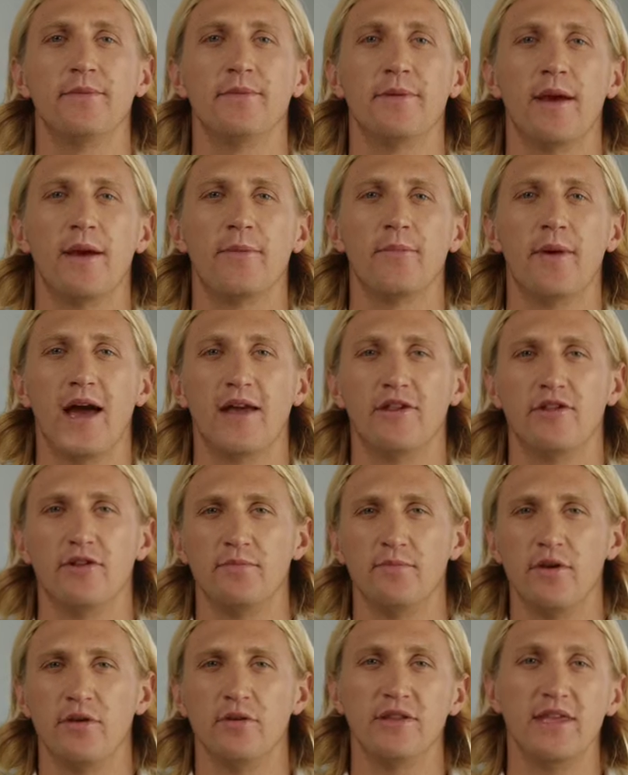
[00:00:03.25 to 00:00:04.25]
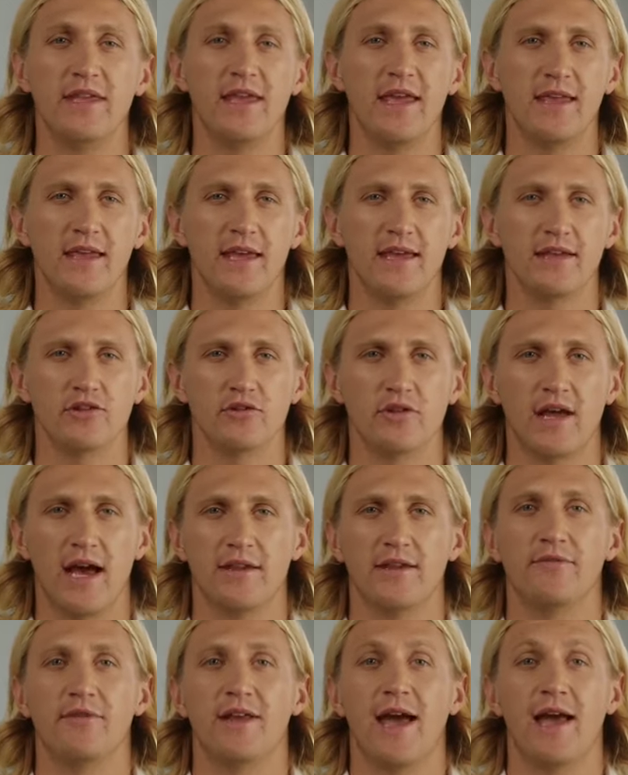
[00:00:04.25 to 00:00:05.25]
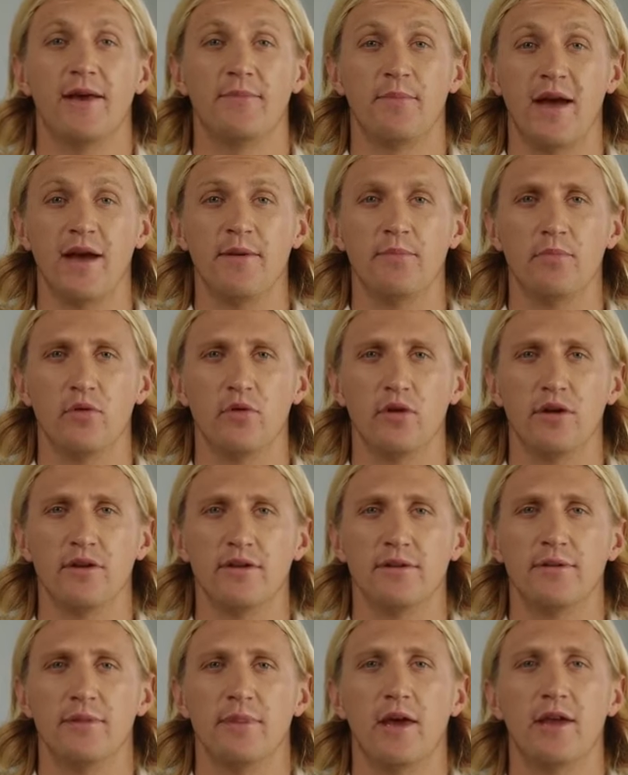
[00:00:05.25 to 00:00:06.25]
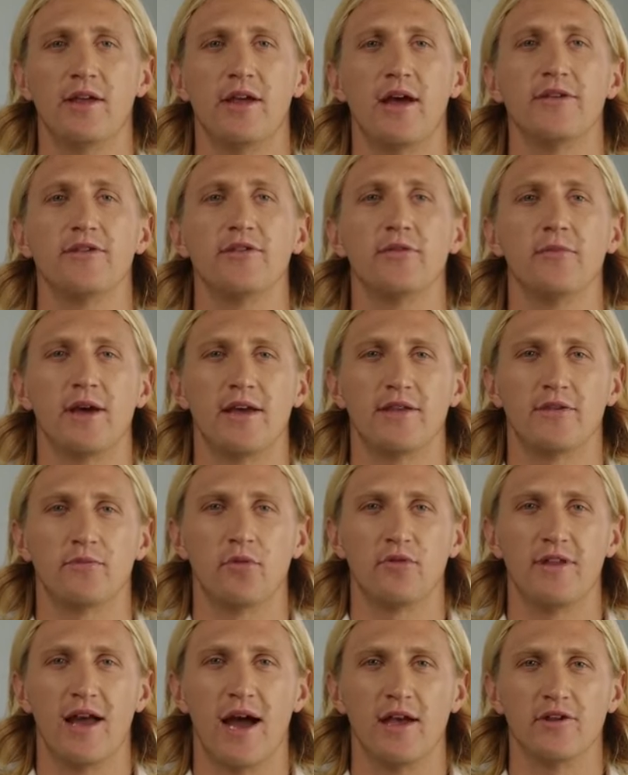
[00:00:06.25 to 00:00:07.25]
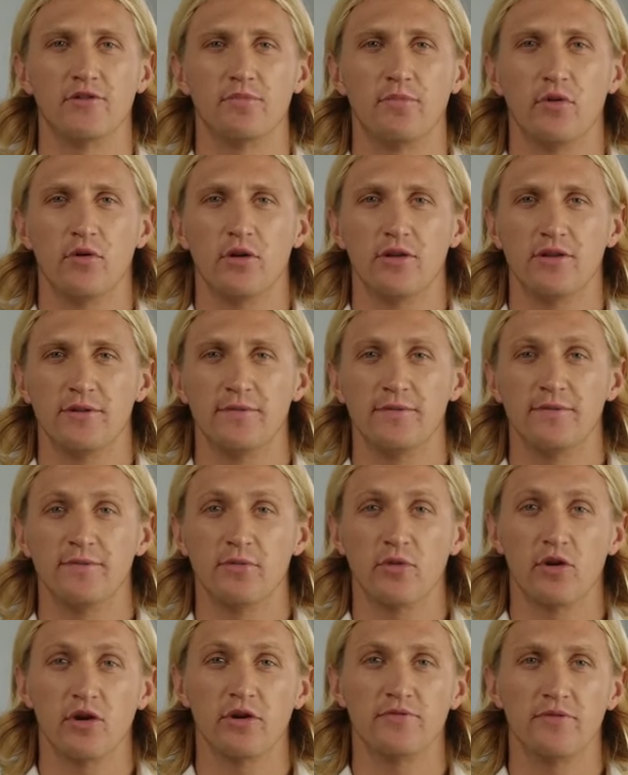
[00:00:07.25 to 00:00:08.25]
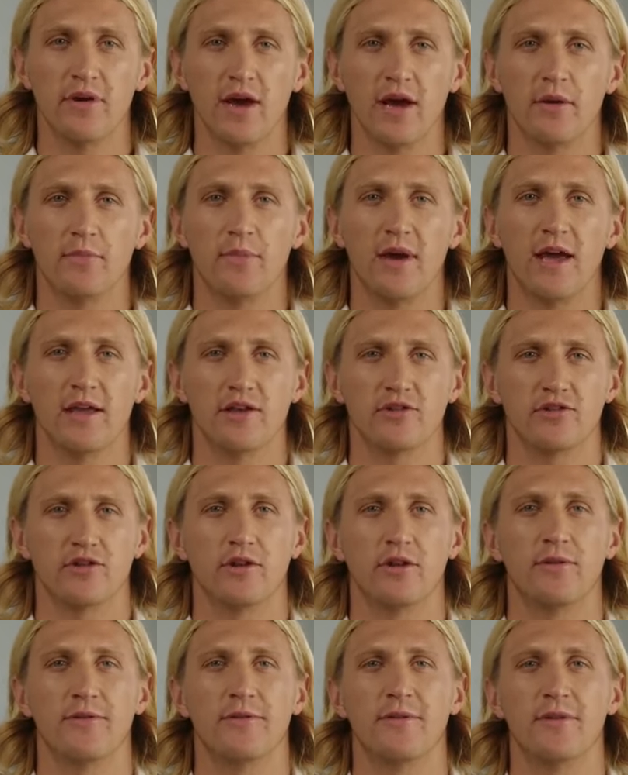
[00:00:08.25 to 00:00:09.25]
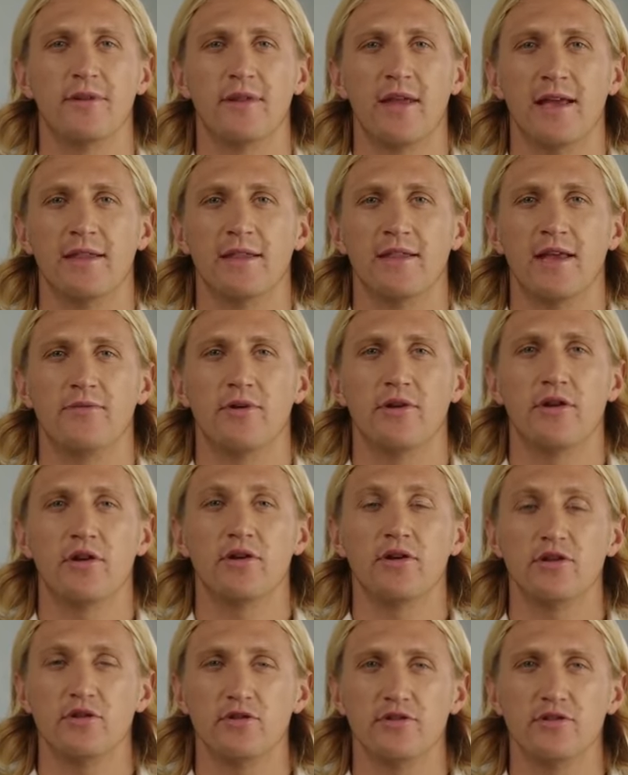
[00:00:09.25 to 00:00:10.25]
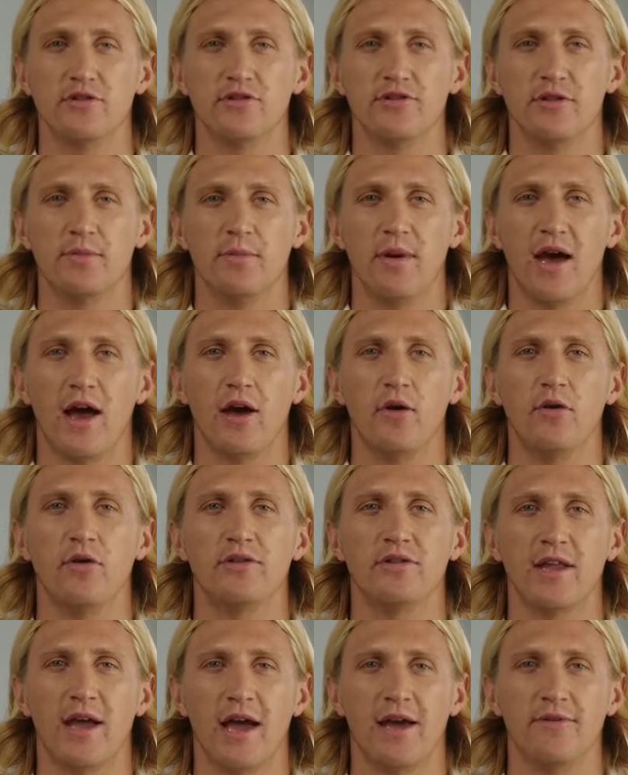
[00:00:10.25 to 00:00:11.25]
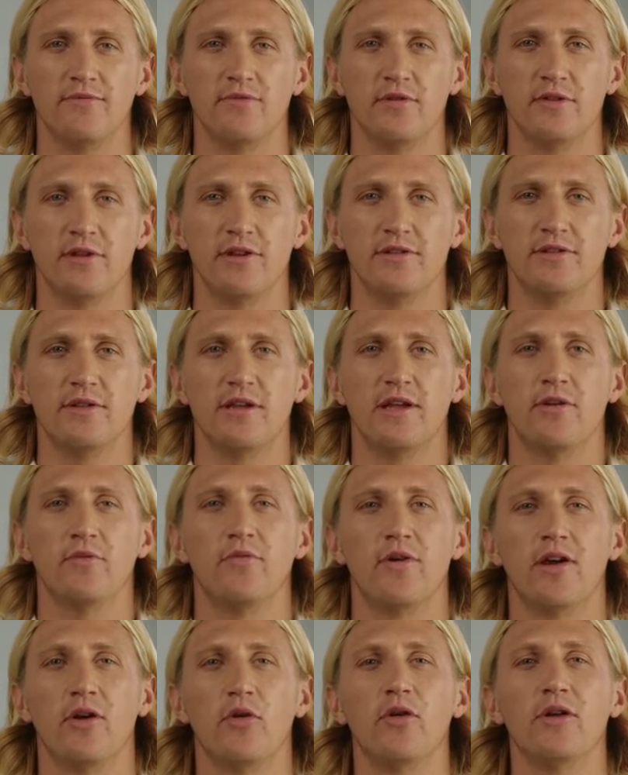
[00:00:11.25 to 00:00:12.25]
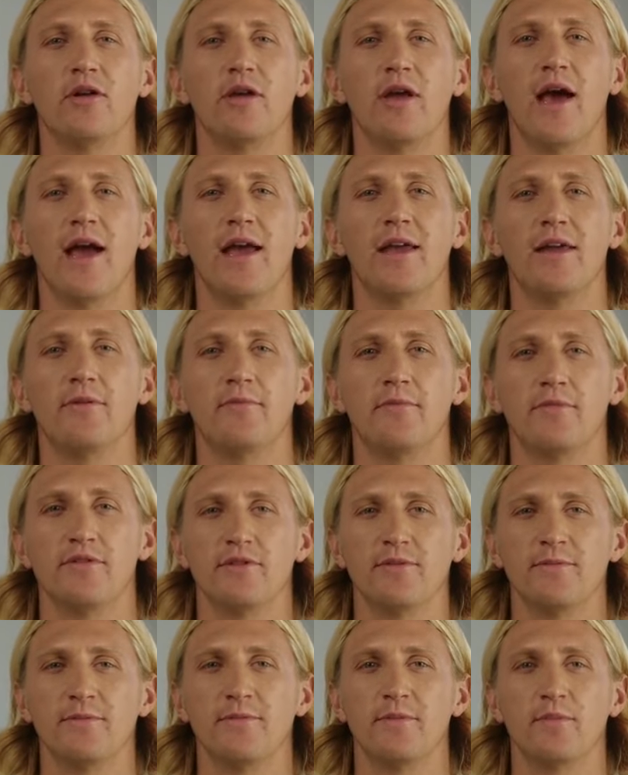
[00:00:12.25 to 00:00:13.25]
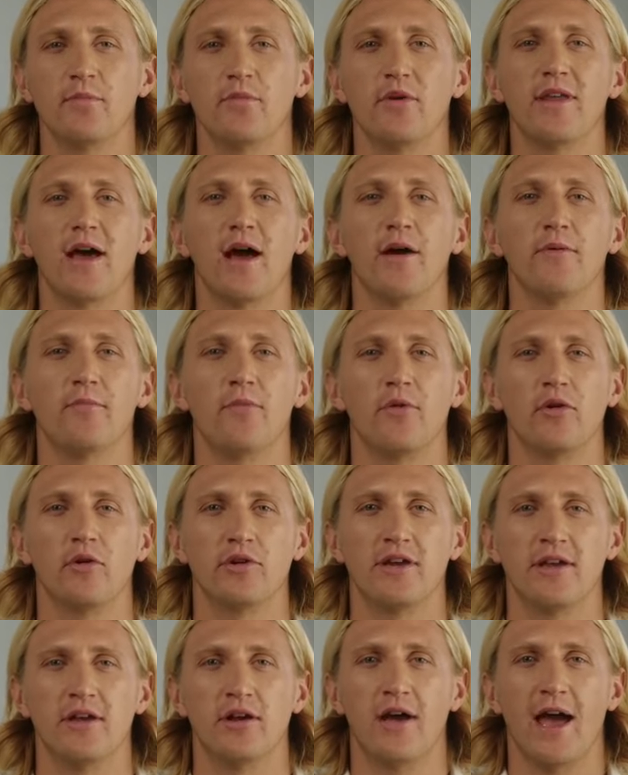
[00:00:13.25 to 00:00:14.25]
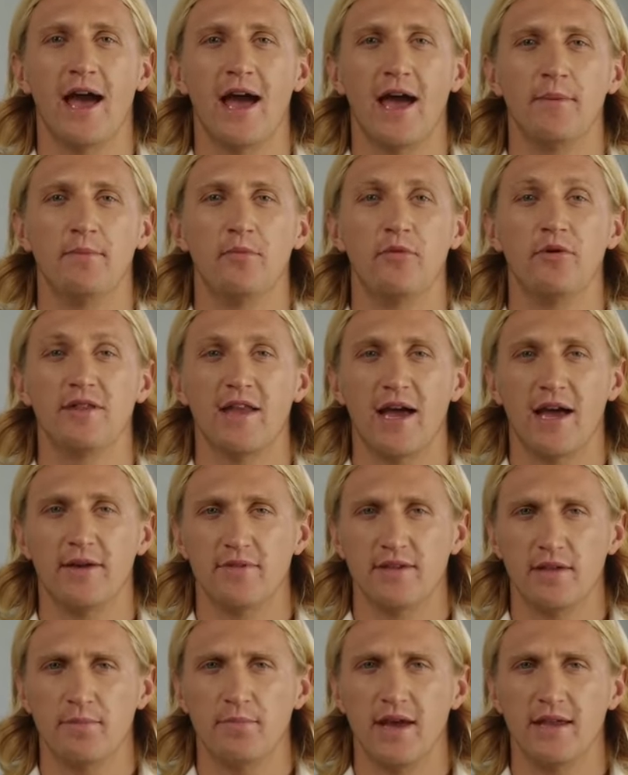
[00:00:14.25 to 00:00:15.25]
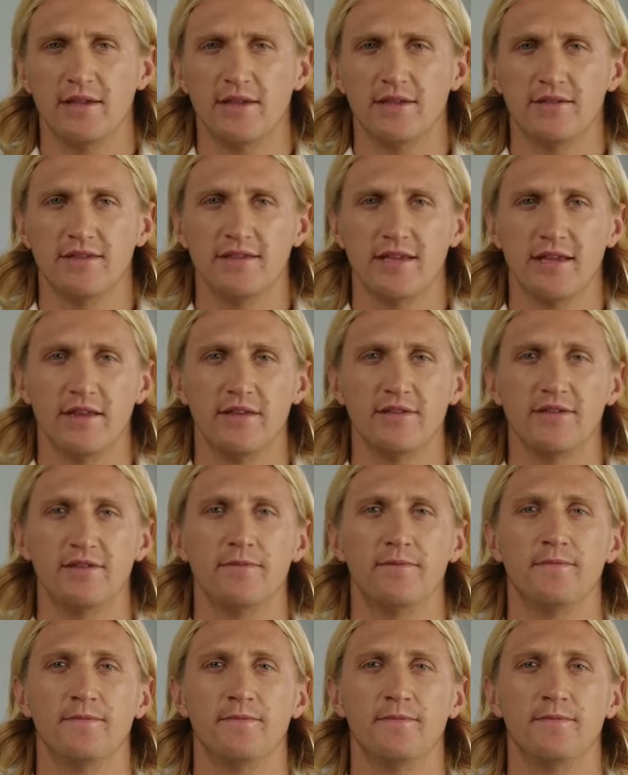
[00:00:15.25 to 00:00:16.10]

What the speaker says: Imagine building an interactive Kanban board, a customizable dashboard, or a file manager, and giving your users the power to effortlessly reorder items without bloating your app with heavy dependencies.